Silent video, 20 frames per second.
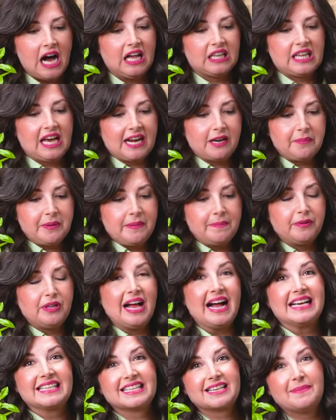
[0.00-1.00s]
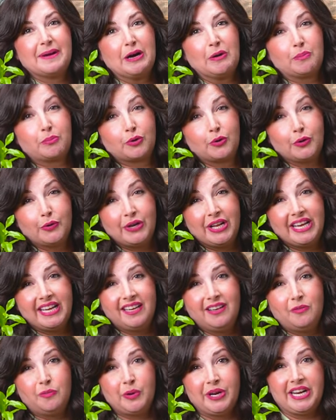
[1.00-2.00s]
A lot of people ask about
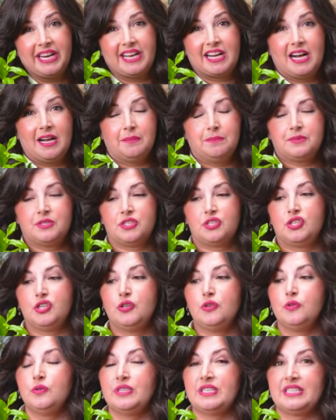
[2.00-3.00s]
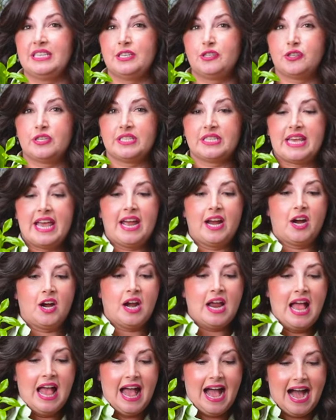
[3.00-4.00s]
pruning when it comes to citrus
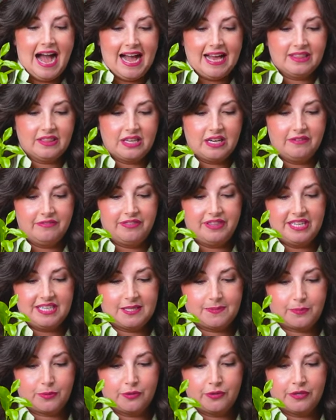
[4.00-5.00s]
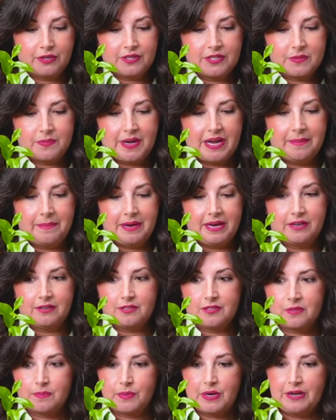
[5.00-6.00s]
care. I love these pruners by
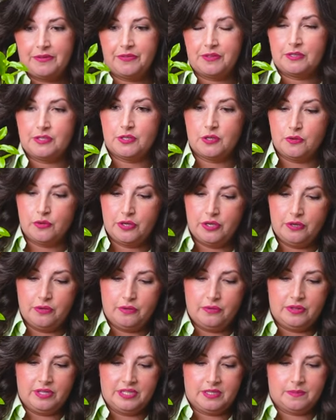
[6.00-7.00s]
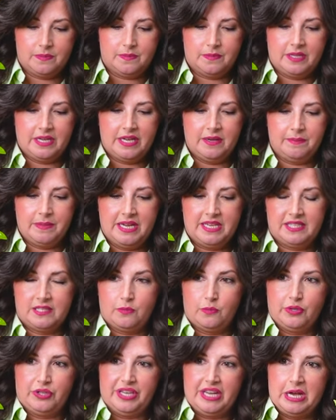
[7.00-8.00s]
Modern Sprout. They're so cute. This thing makes
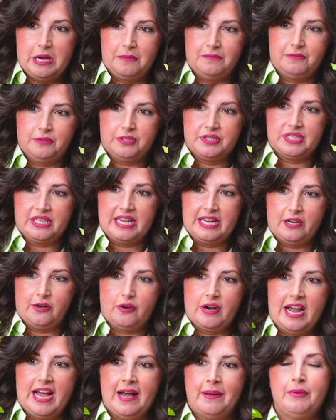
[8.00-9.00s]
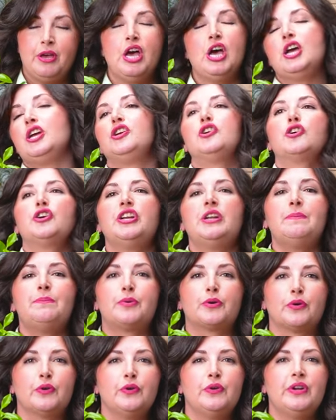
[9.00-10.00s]
it really helpful to get a grab. You're going to
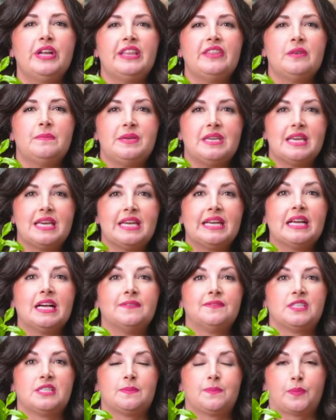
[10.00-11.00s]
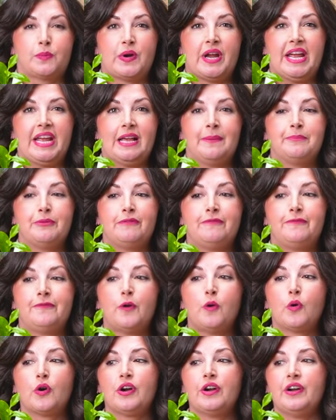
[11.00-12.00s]
prune in the beginning of spring
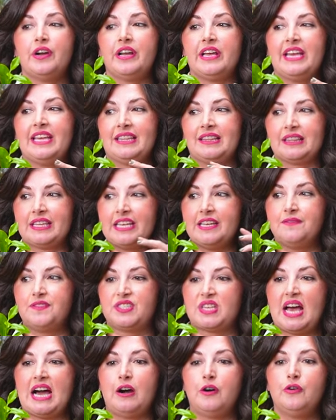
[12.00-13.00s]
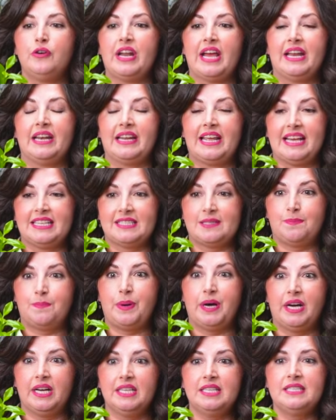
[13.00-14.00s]
before it leafs out and gets
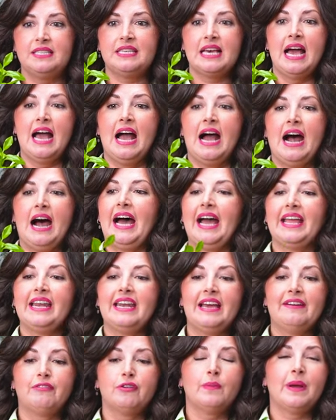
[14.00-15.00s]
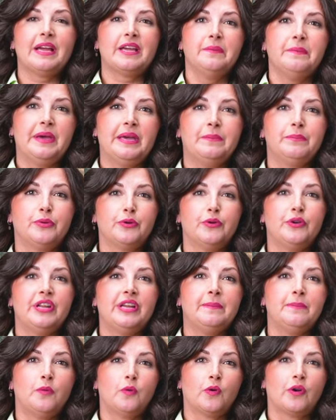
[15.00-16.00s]
buds. I never recommend
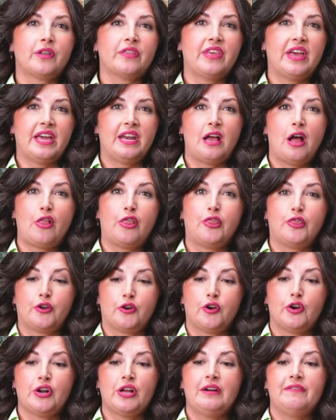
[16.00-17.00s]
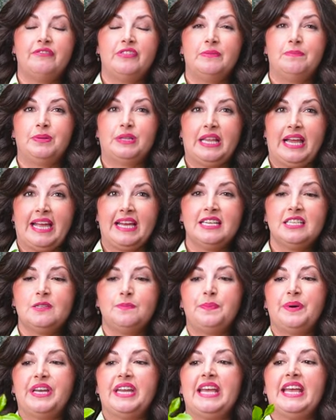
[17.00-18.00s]
pruning more than a third of the plant,
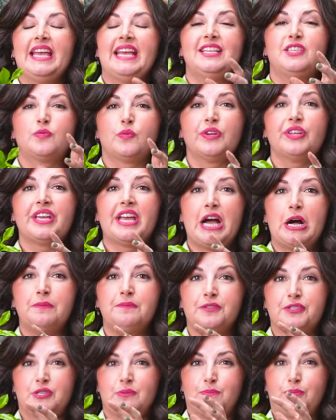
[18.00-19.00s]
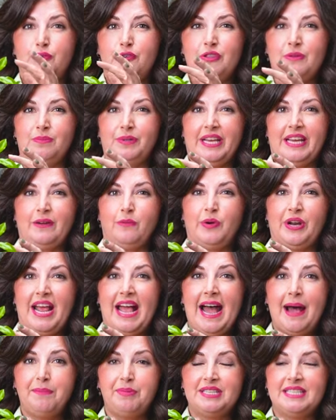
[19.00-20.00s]
but it's really helpful to prune the plant. What
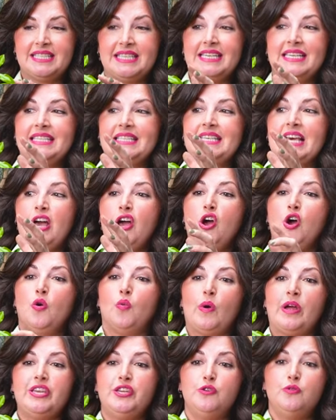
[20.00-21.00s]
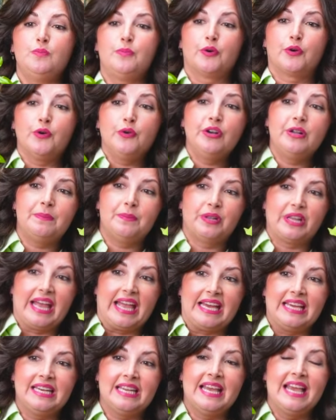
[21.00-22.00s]
happens is when you prune a
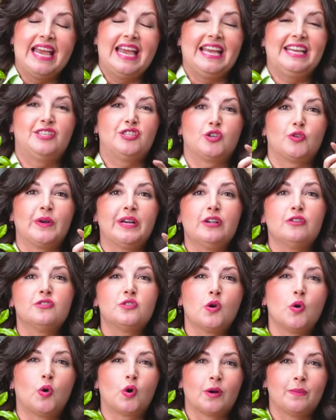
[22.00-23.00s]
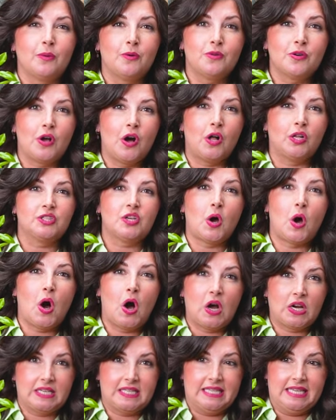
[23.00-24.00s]
plant, it triggers a hormone called
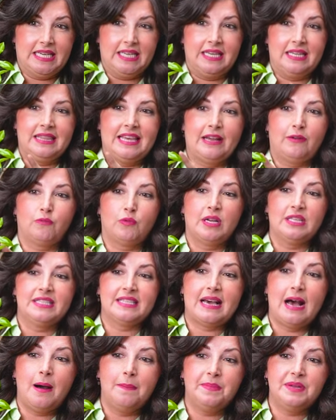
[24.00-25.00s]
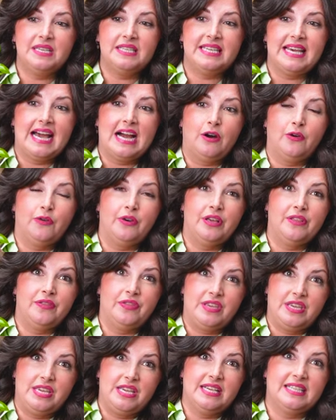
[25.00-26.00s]
auxin that runs up and down
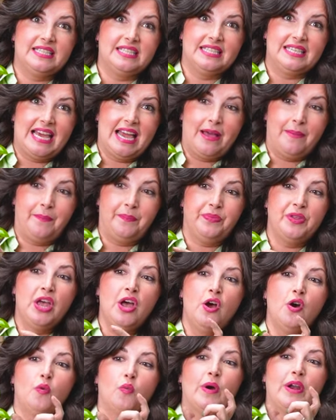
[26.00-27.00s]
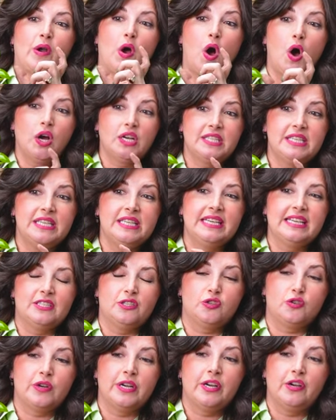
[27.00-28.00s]
the stem. When auxin
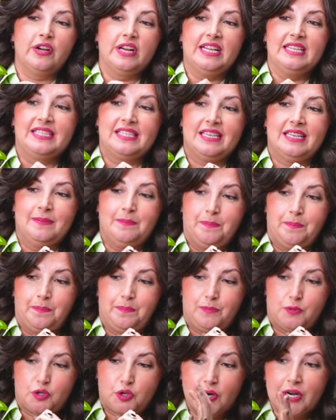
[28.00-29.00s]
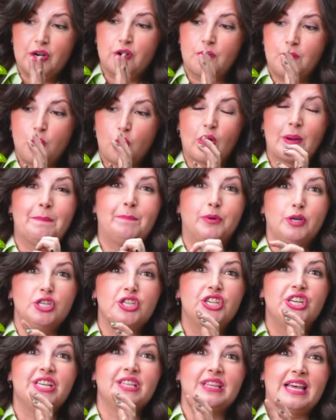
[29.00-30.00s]
gets triggered, it's going to trigger more
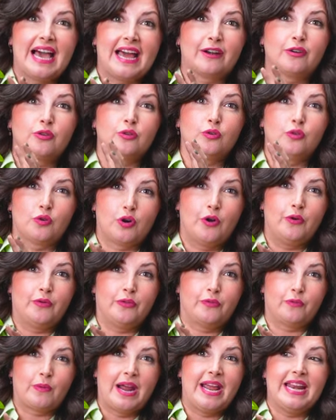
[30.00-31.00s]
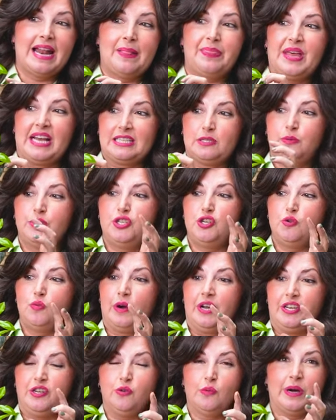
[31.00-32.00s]
bushy lateral growth, right? And that's what you
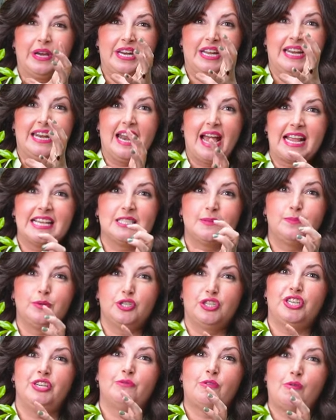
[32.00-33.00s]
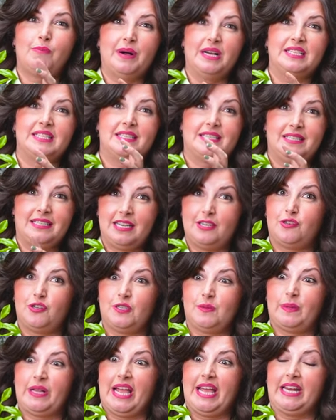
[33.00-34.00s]
want. You want a nice, bushy, robust
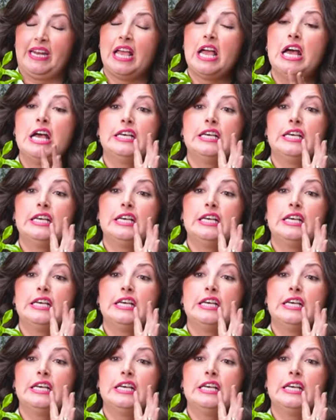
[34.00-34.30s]
citrus plant.